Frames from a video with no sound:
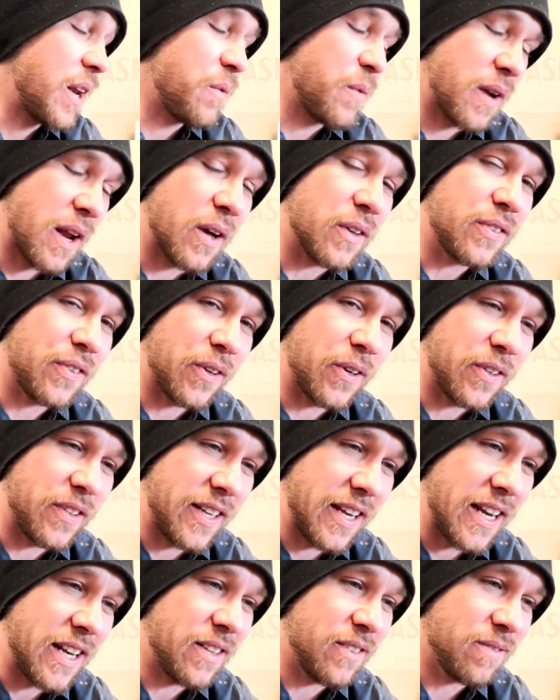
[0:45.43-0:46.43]
out. when I was
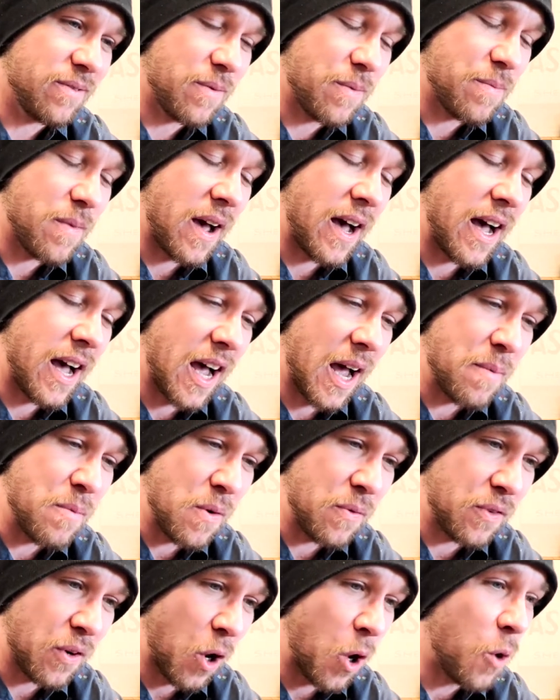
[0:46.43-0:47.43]
13, uh, I
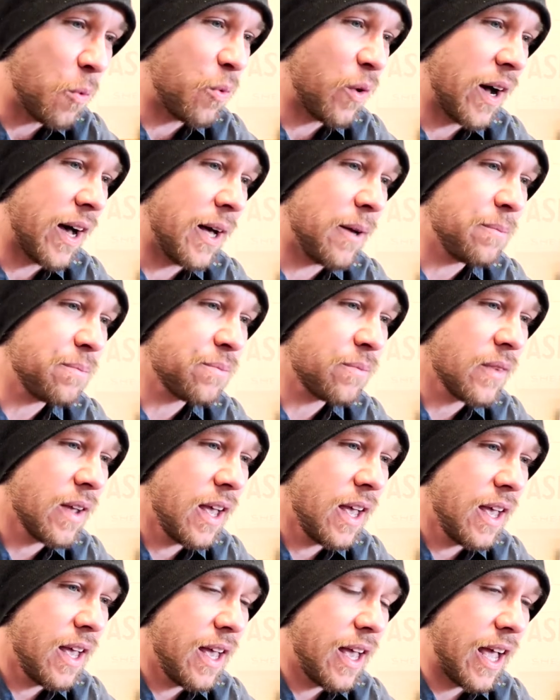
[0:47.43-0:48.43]
moved to Hopewell,
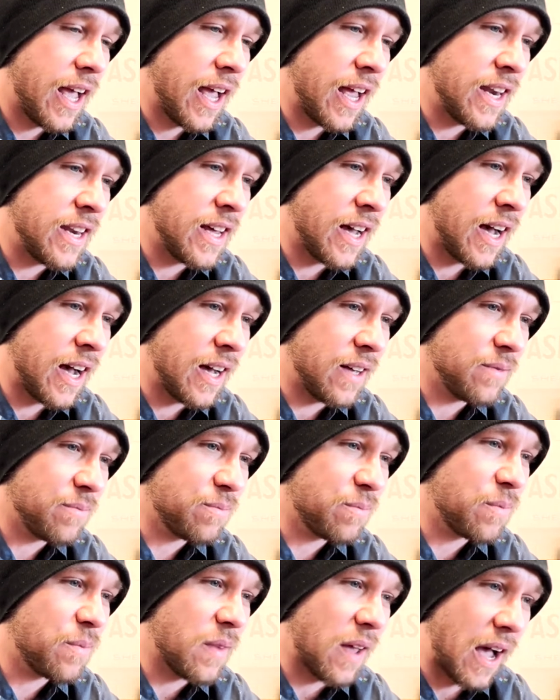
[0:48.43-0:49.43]
and. Uh,
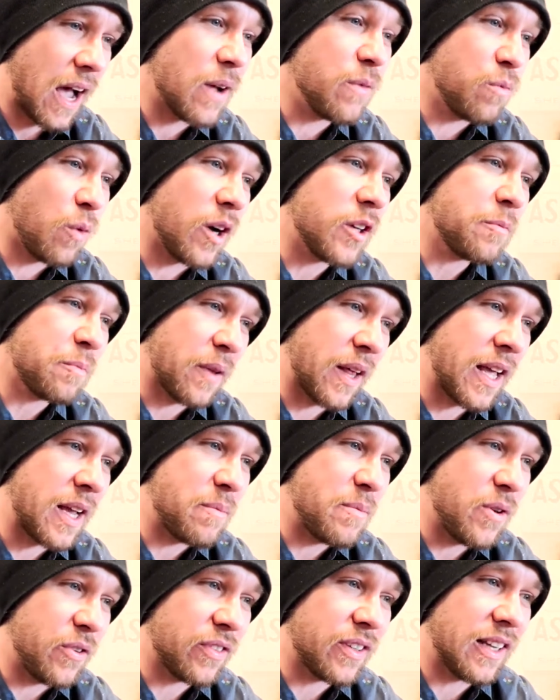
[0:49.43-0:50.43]
I was
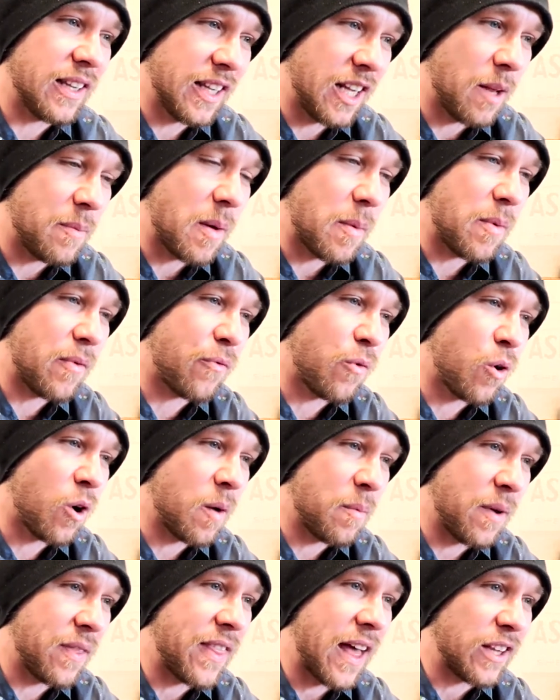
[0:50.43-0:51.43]
playing music a little bit
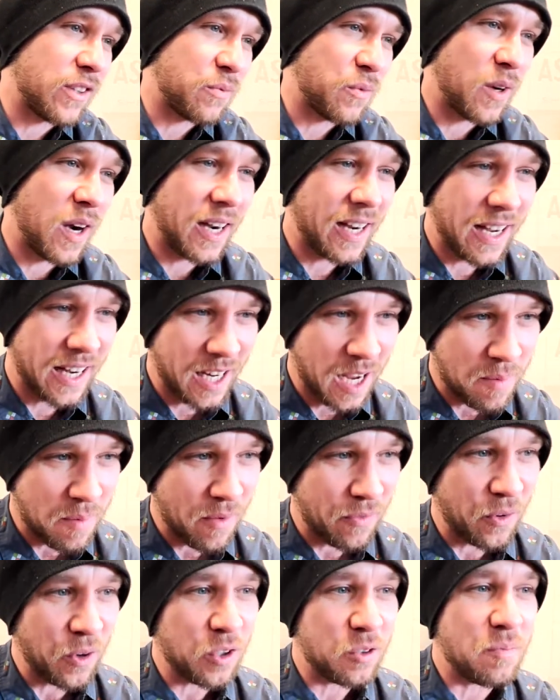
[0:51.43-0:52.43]
before, but that's where I kind of got
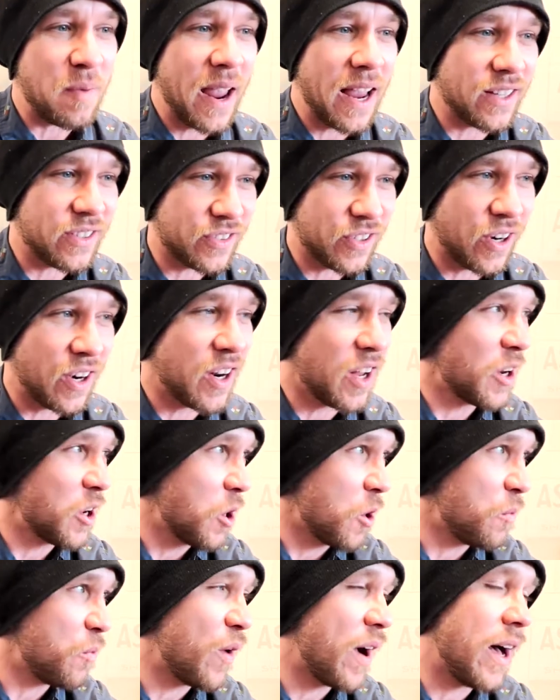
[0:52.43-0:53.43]
my first band started on
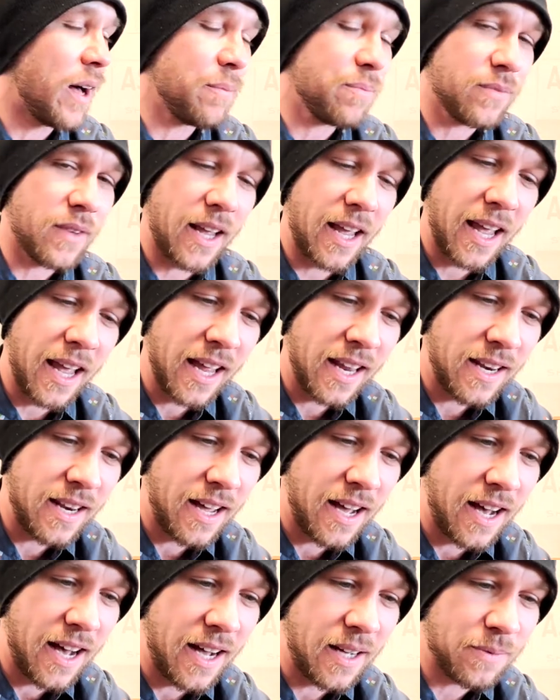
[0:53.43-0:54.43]
Hopewell. And
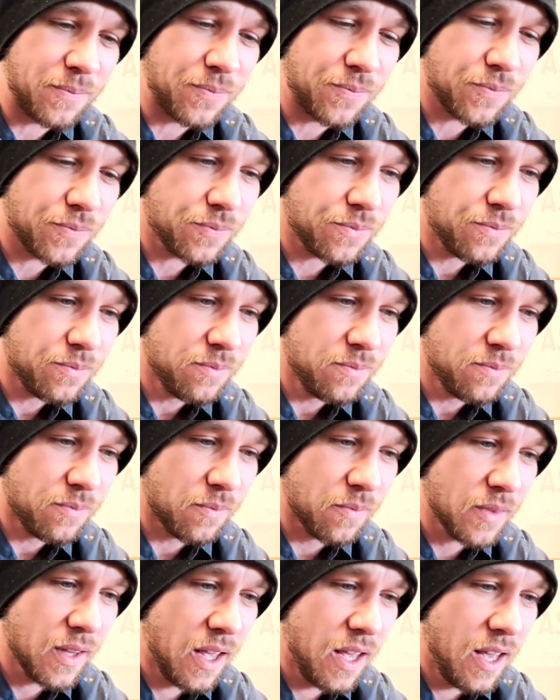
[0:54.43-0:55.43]
uh, what was the name of the
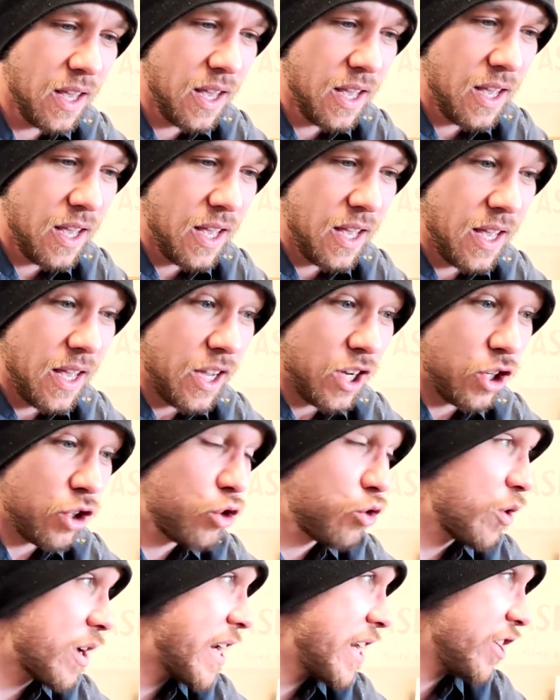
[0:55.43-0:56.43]
band?
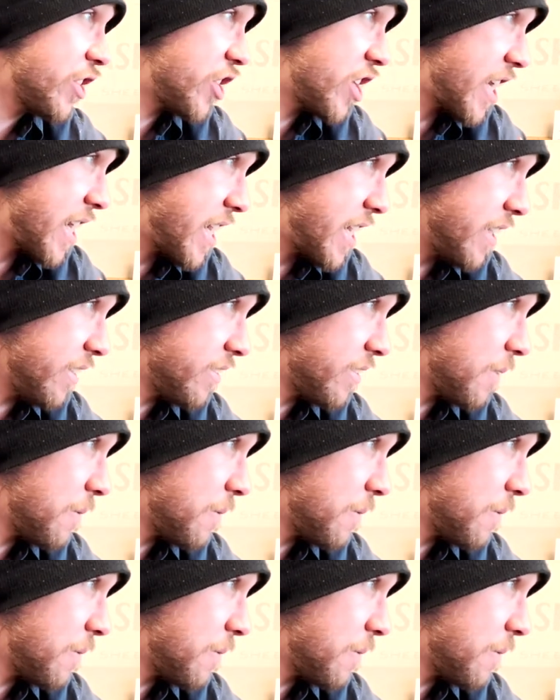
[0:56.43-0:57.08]
Green Cheese.